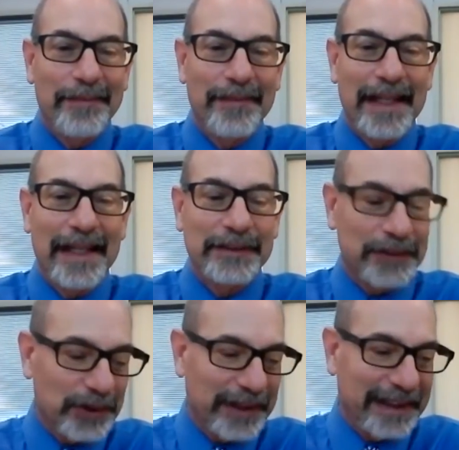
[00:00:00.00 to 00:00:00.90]
Thanks for
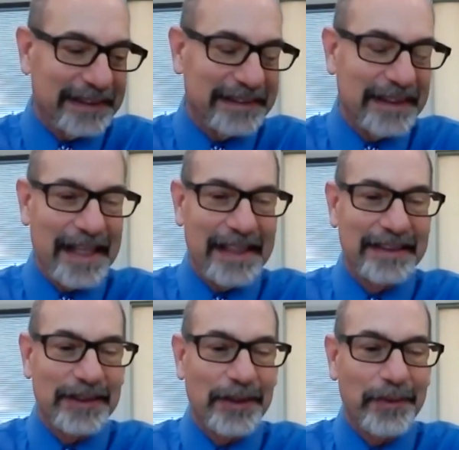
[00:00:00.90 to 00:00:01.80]
joining us today.
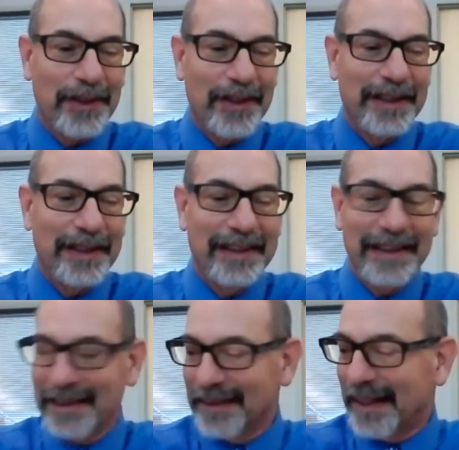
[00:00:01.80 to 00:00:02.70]
So we are in
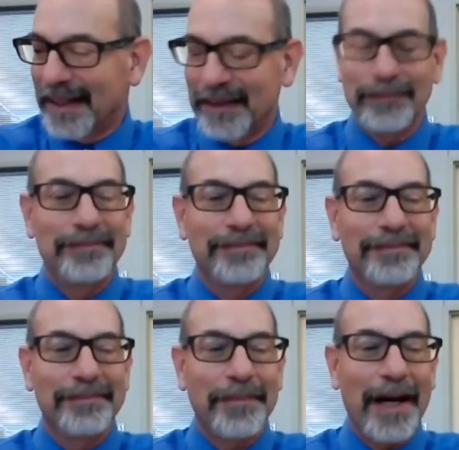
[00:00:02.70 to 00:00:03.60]
the
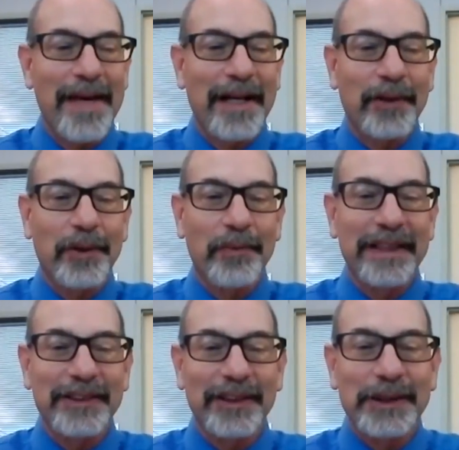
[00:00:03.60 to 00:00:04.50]
biomedical
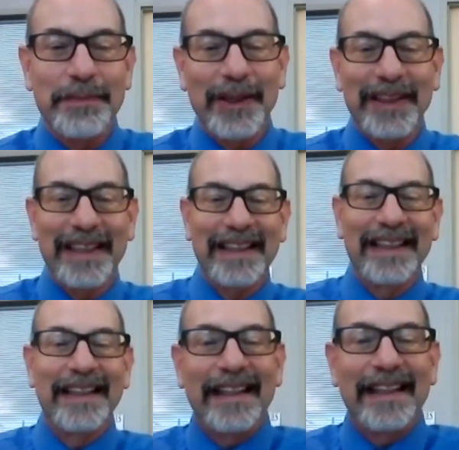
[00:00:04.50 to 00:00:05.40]
research building,
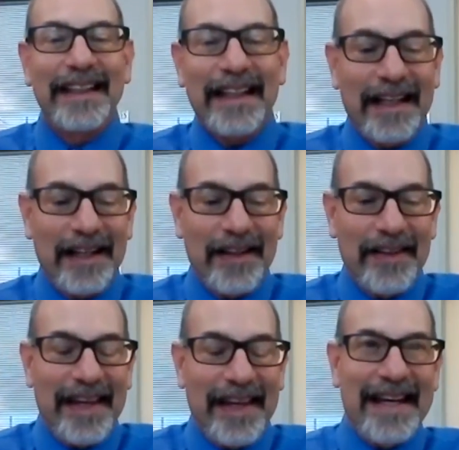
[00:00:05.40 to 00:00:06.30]

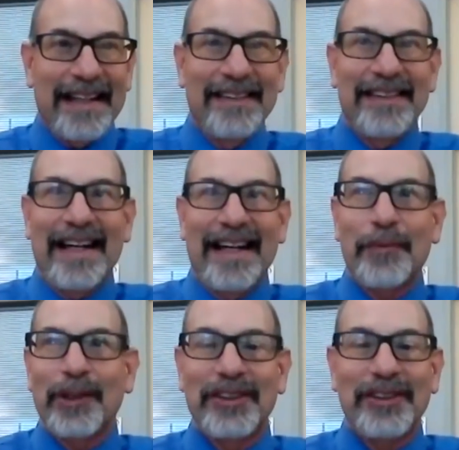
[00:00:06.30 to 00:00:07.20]
and I
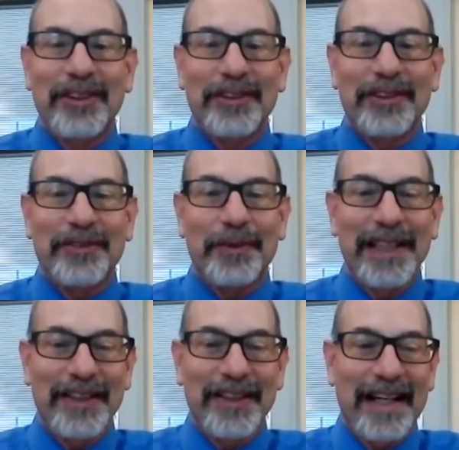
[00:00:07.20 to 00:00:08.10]
wanted to do it from
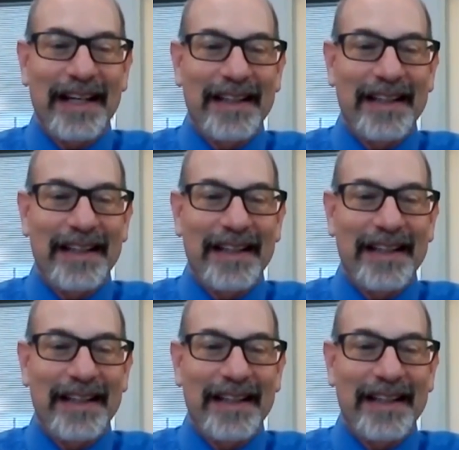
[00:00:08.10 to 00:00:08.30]
here.